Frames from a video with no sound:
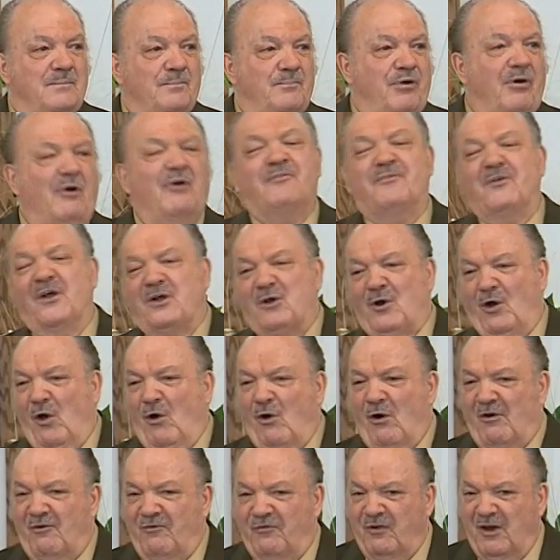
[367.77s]
perfect
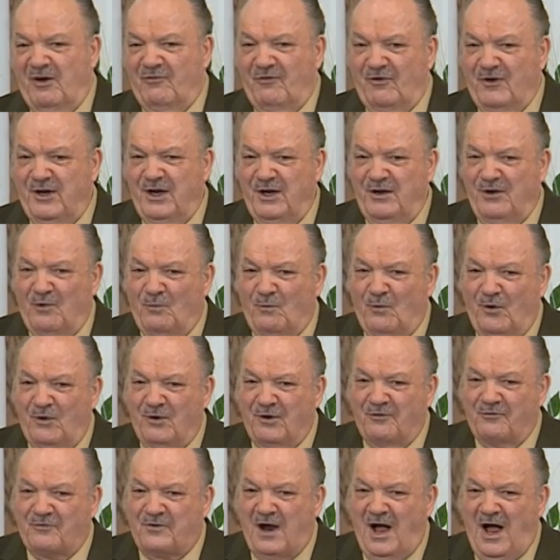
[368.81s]
law of liberty, the Word of